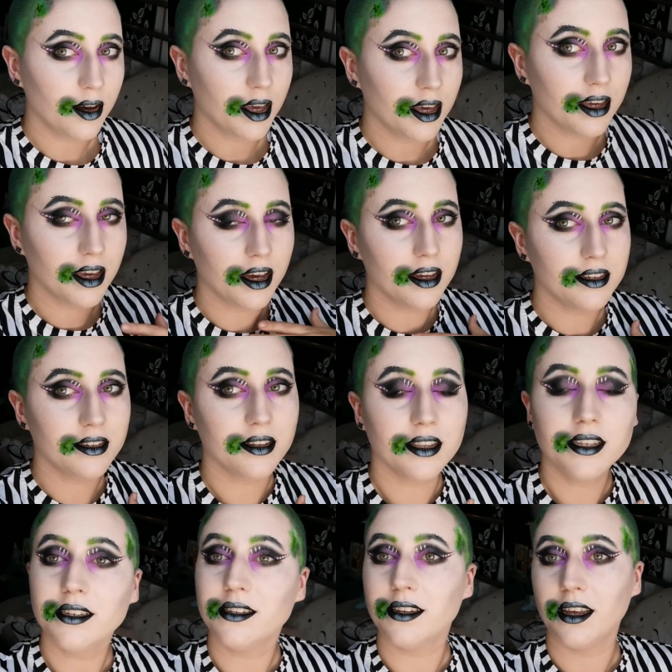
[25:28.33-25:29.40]
Okay guys, so
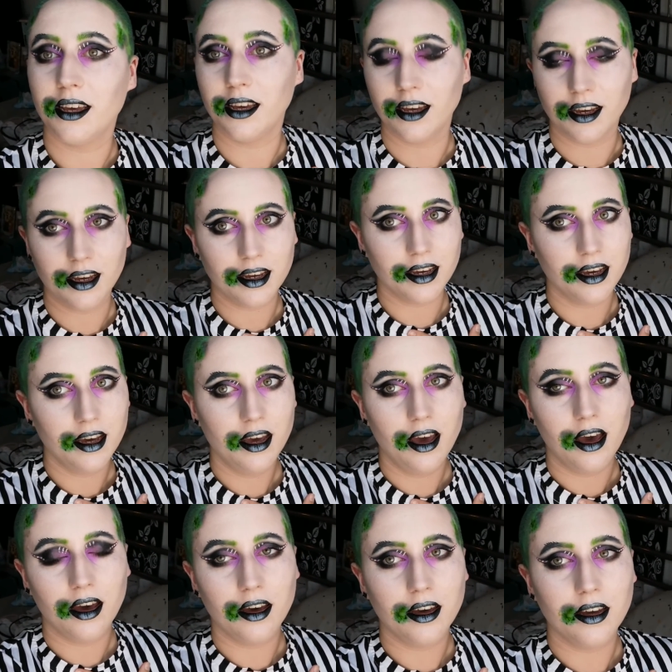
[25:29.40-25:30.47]
this is it.
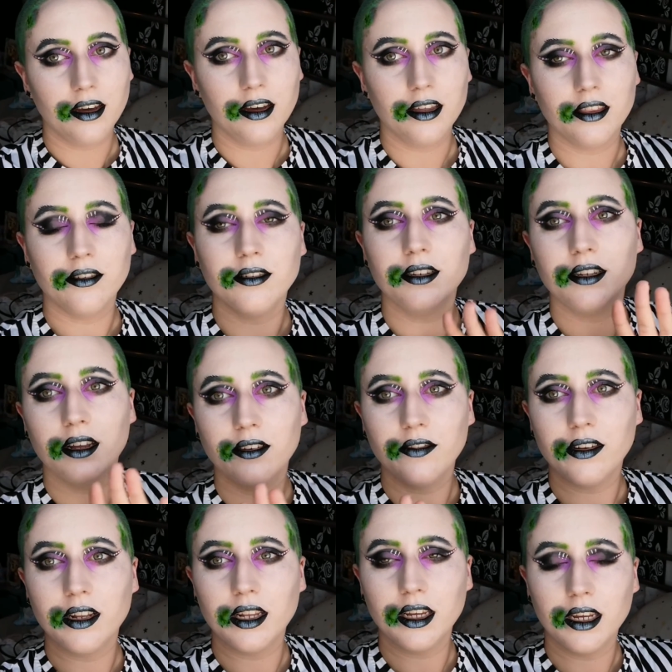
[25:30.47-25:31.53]
There is
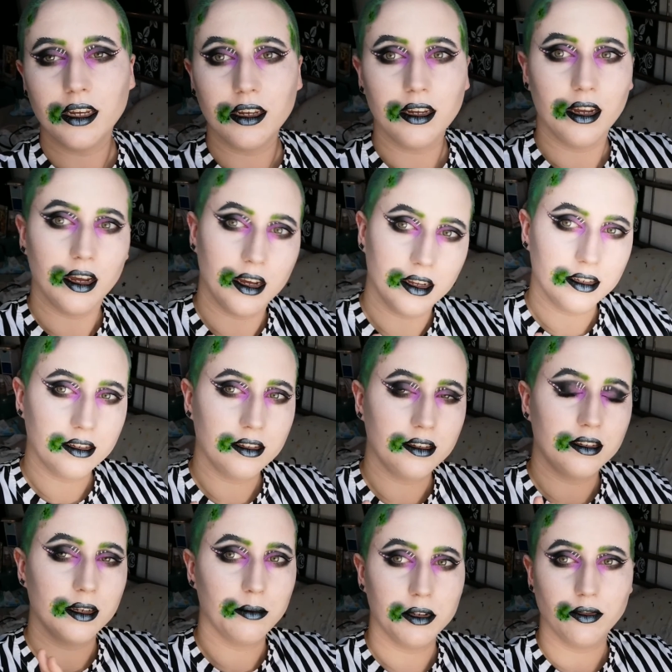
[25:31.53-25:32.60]
definitely a
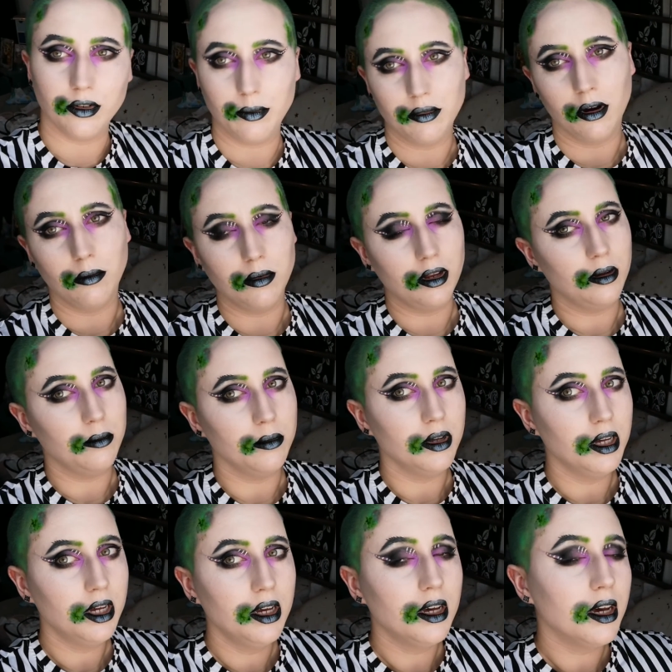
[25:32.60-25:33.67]
symmetry
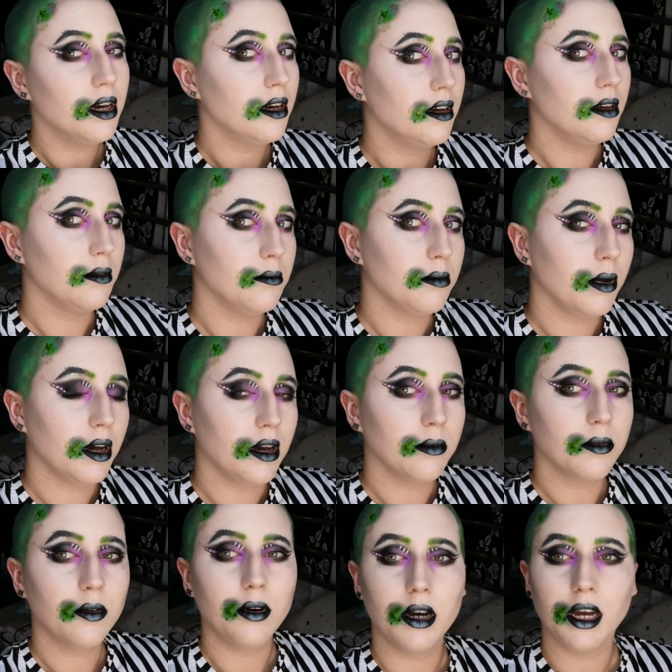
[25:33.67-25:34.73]
problem, but
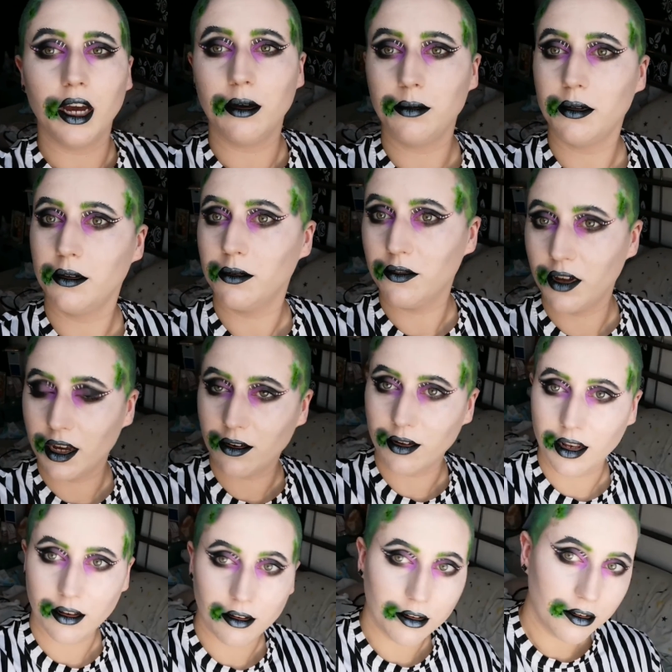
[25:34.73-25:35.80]
I'm quite happy with
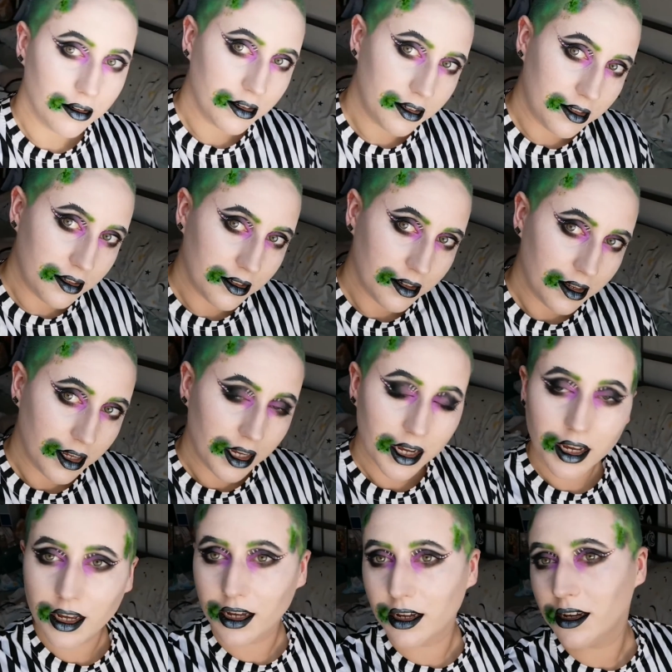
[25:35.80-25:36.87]
how it looks.
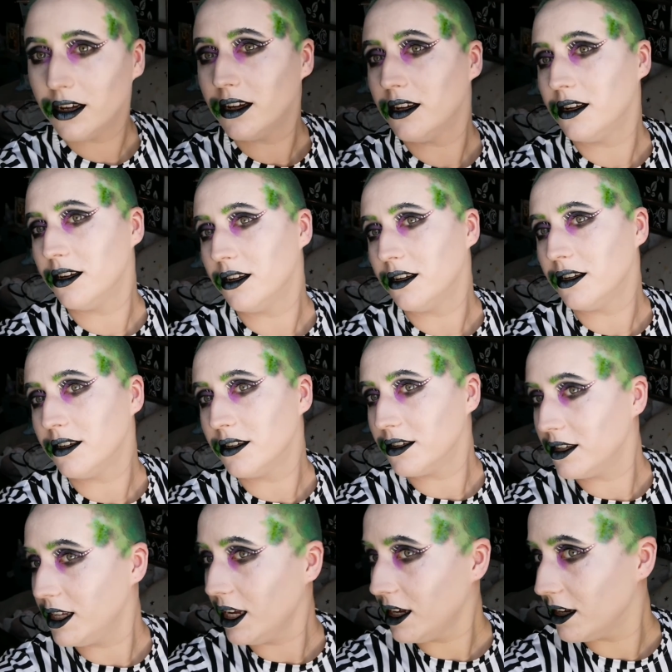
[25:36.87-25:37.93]

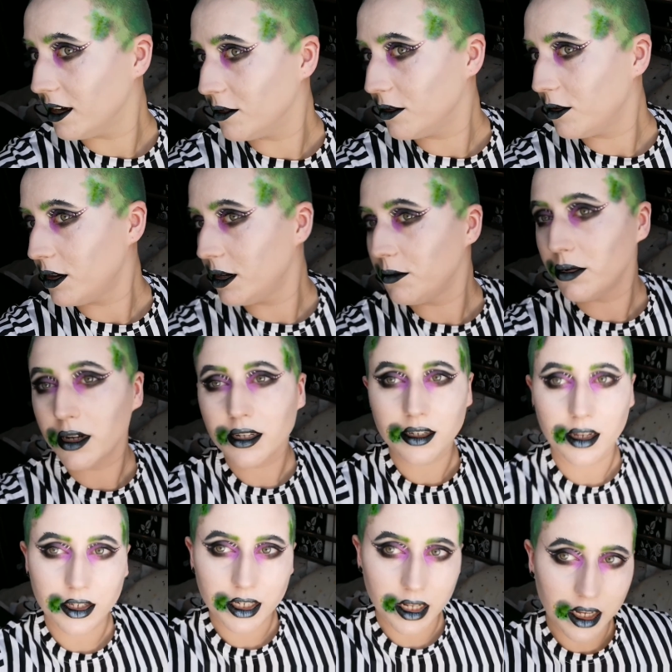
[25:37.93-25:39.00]
And yeah, I'm quite
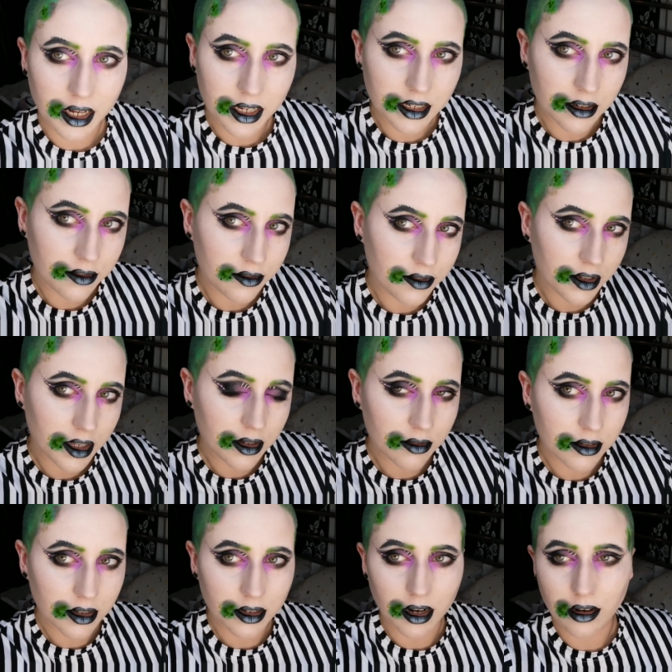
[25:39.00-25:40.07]
impressed actually. I didn't think
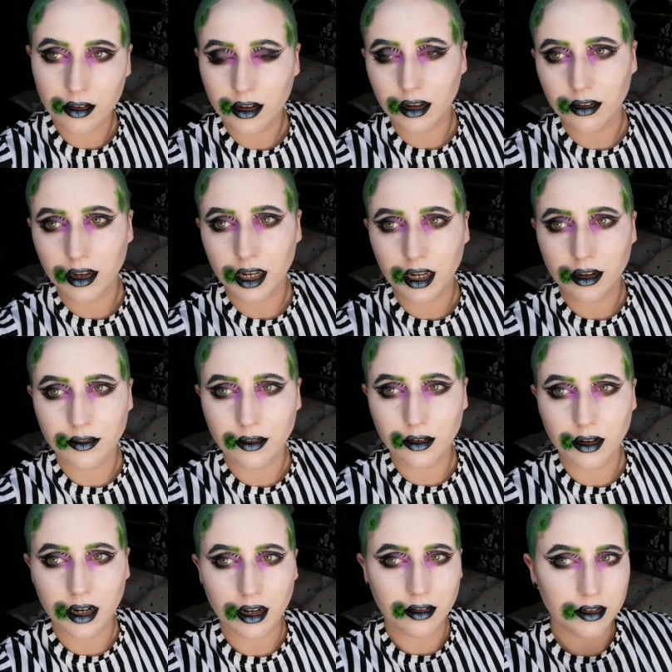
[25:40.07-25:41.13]
it was going to look okay. I
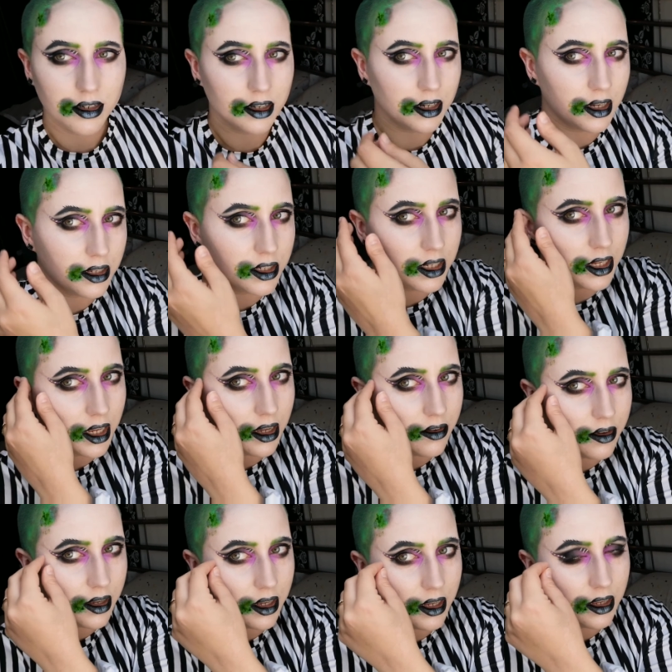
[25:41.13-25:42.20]
thought I was going to actually
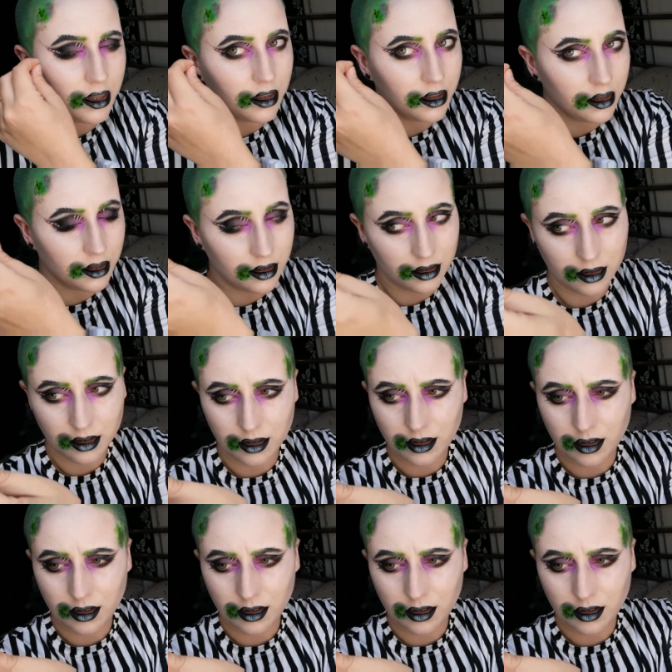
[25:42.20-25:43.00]
have a